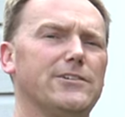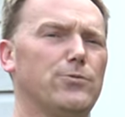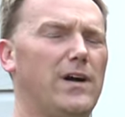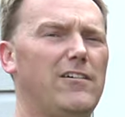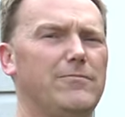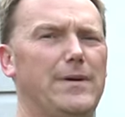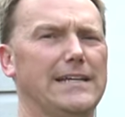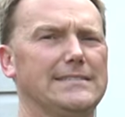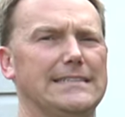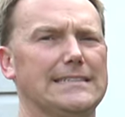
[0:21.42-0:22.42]
12
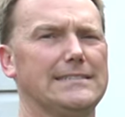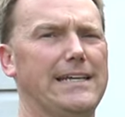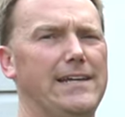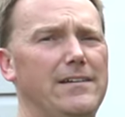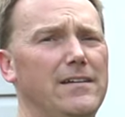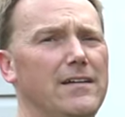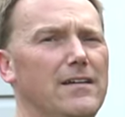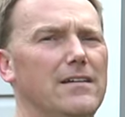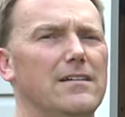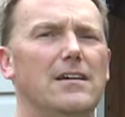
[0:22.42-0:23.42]
by 16.
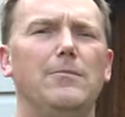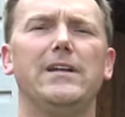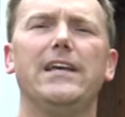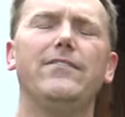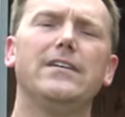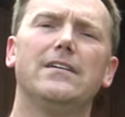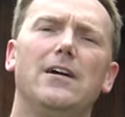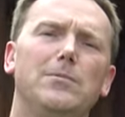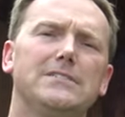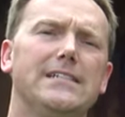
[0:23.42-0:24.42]
I'm going to give you a
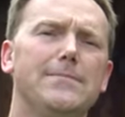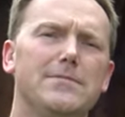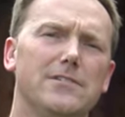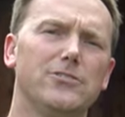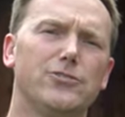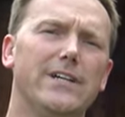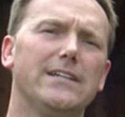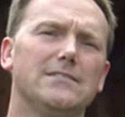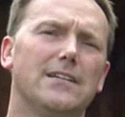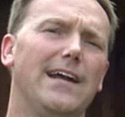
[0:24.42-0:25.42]
couple tips and
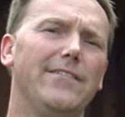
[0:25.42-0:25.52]
tricks that